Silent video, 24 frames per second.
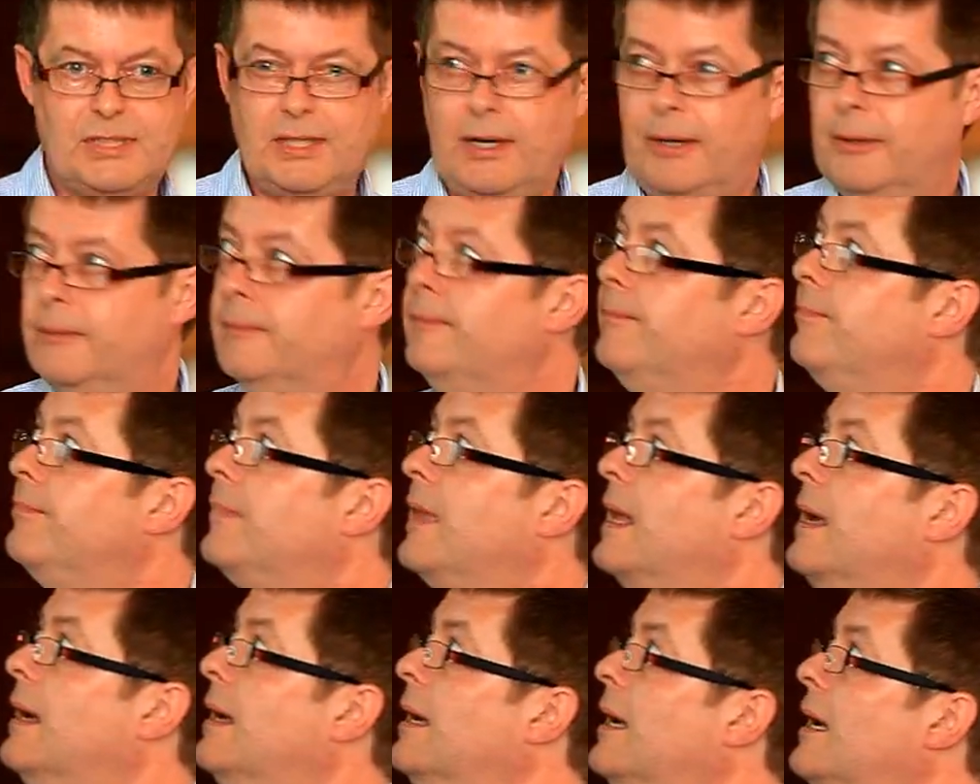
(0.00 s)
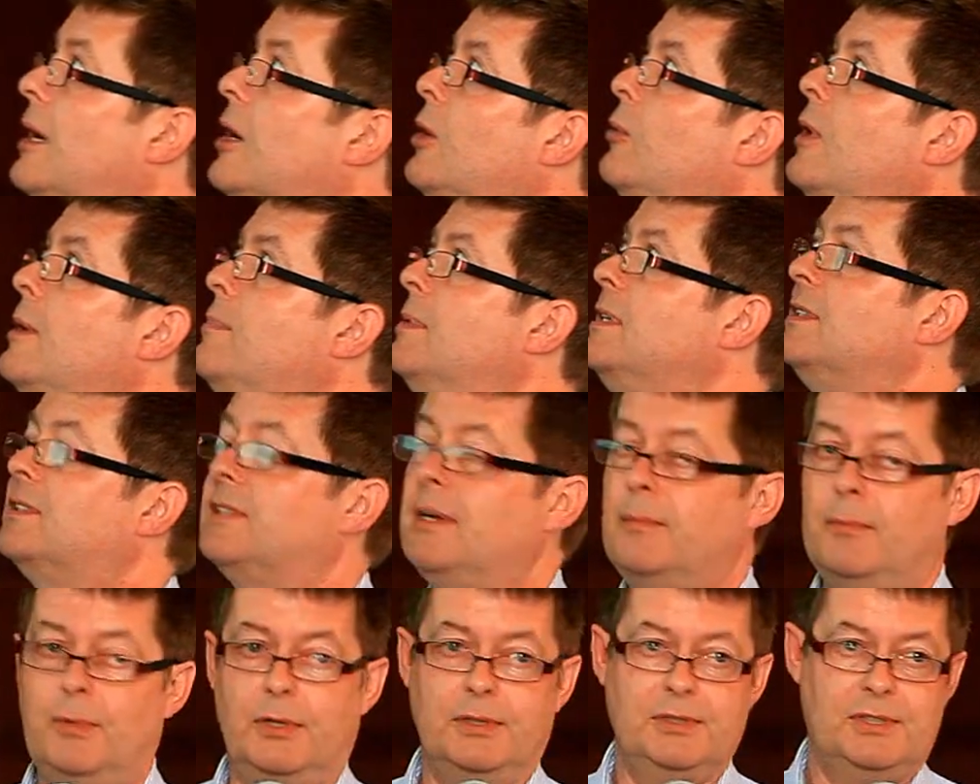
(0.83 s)
So we've been
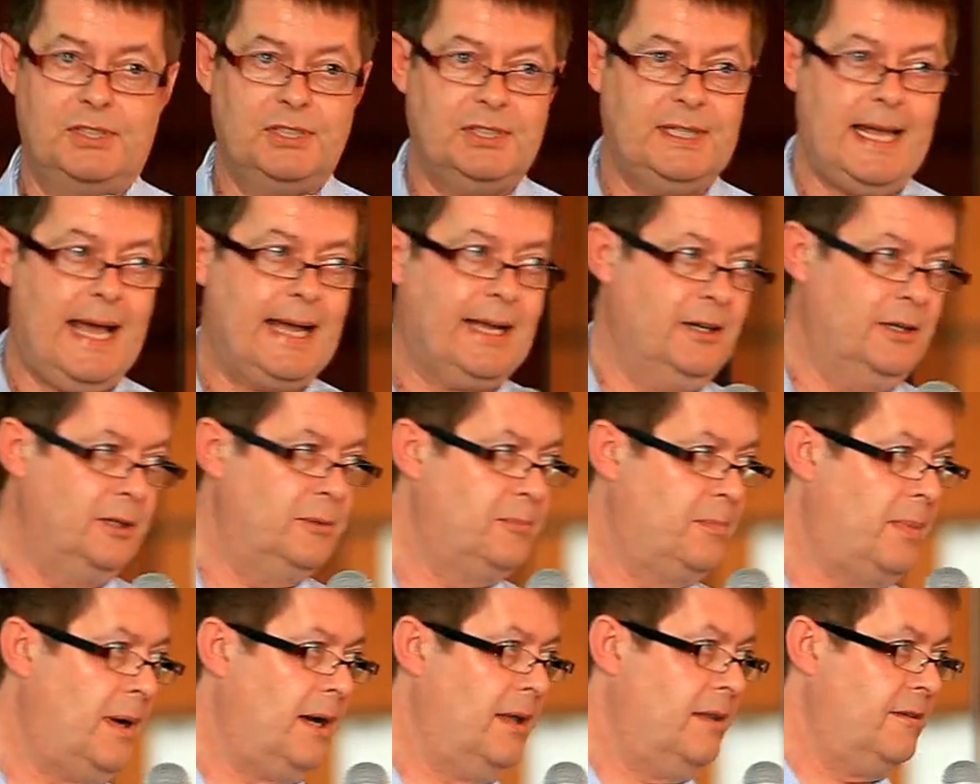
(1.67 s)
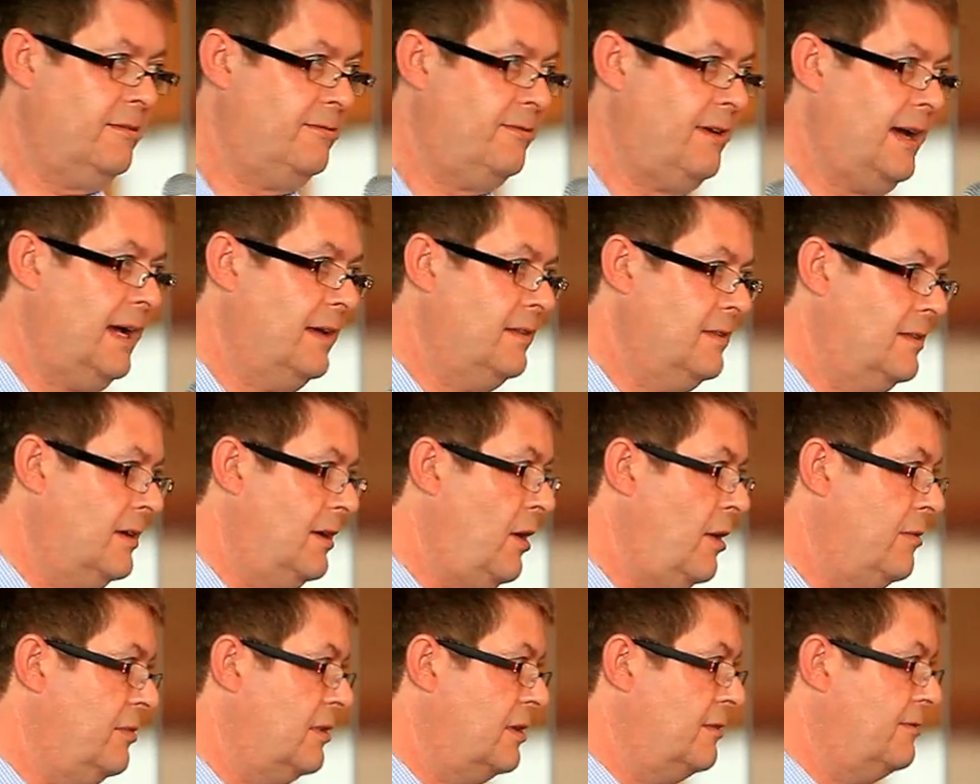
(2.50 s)
somewhat staggered by the fact that
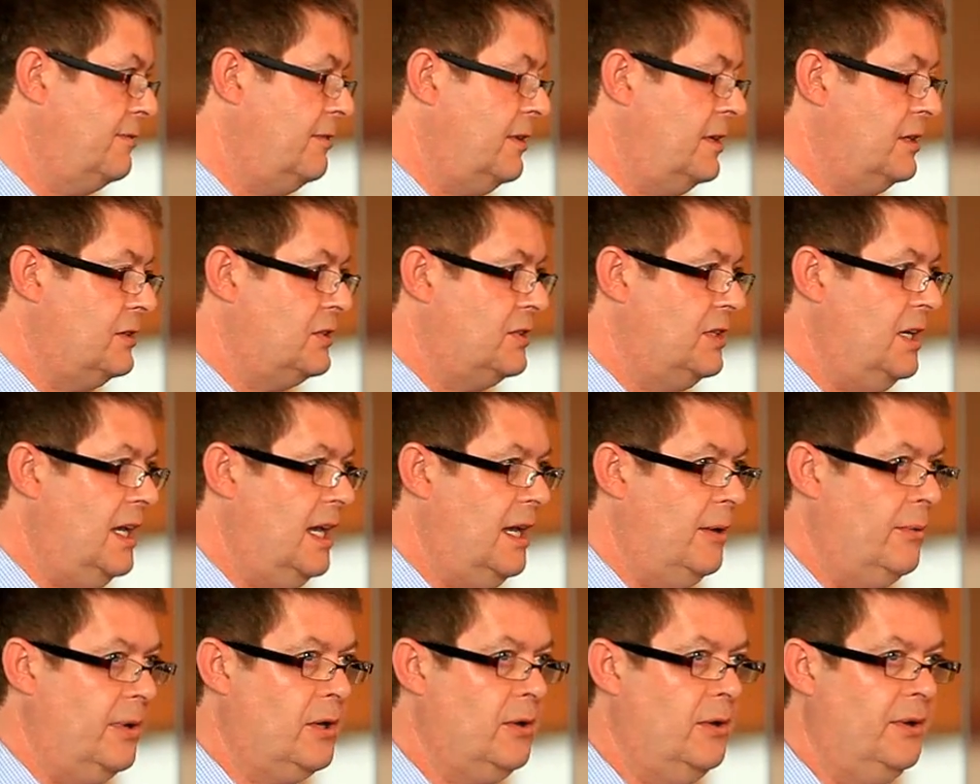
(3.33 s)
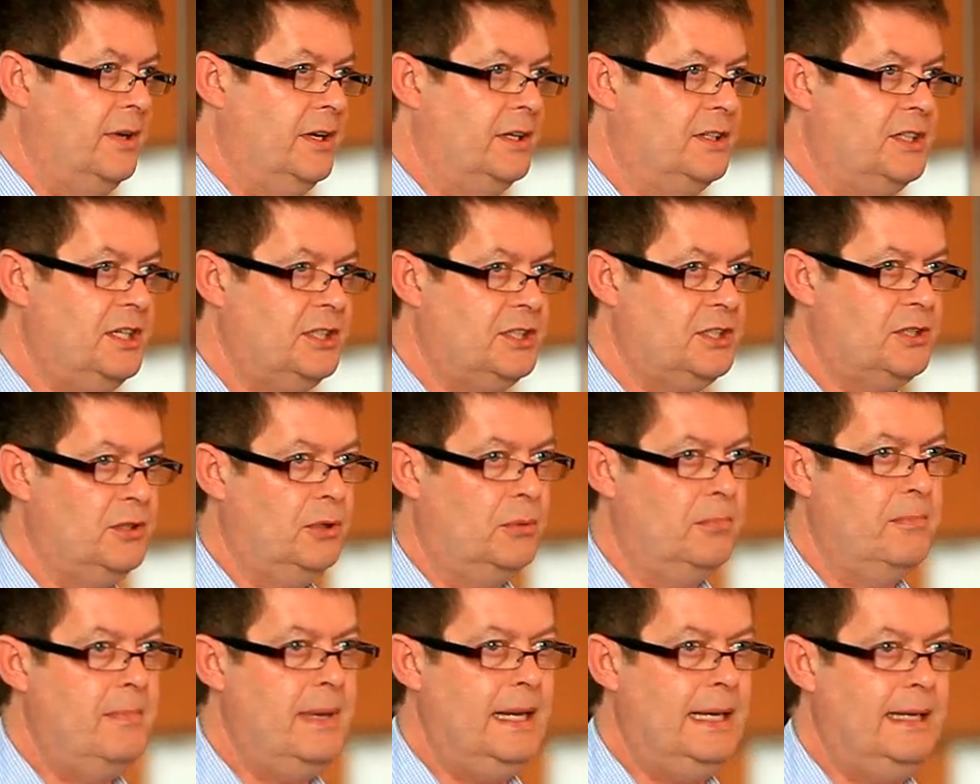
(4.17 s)
over the first year we got an
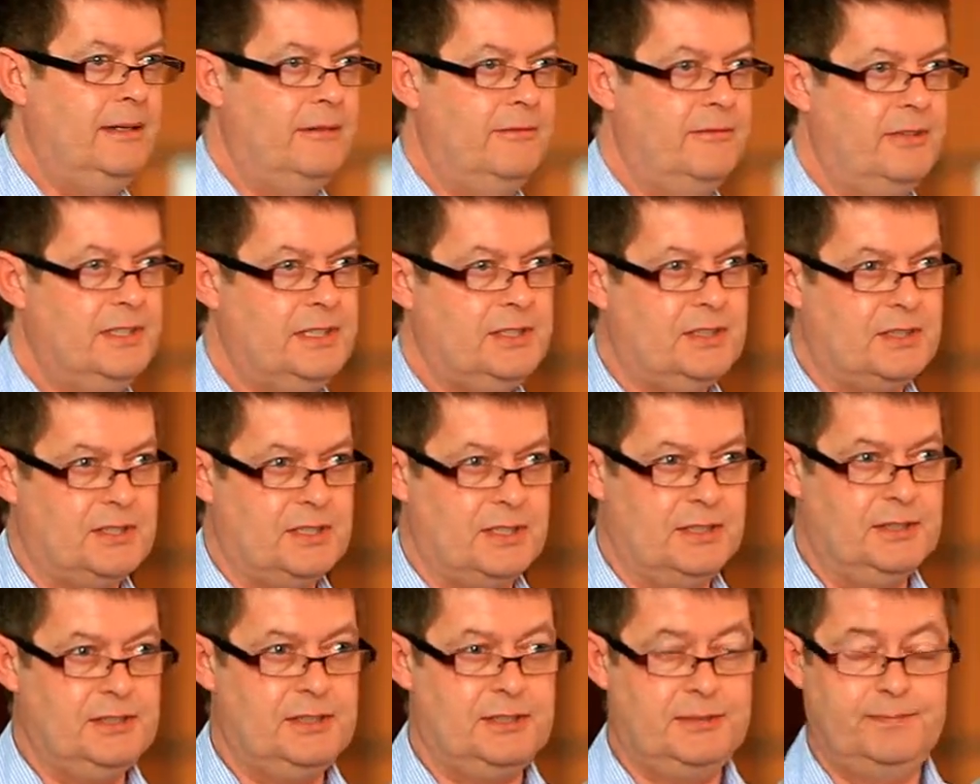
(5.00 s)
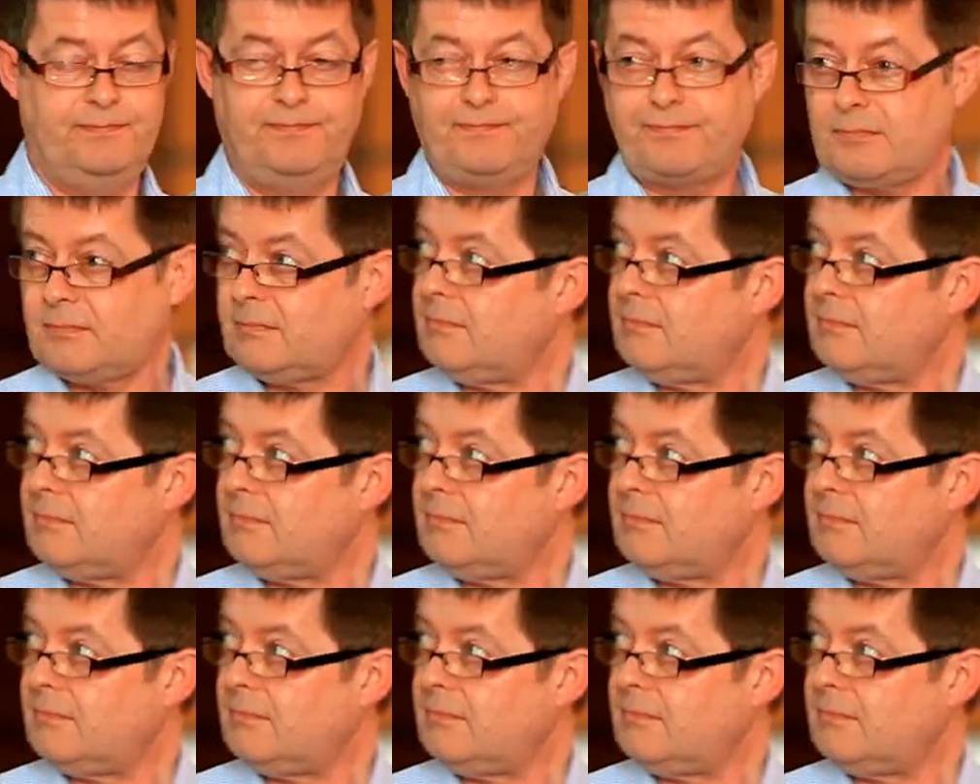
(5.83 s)
additional 1 million visitors.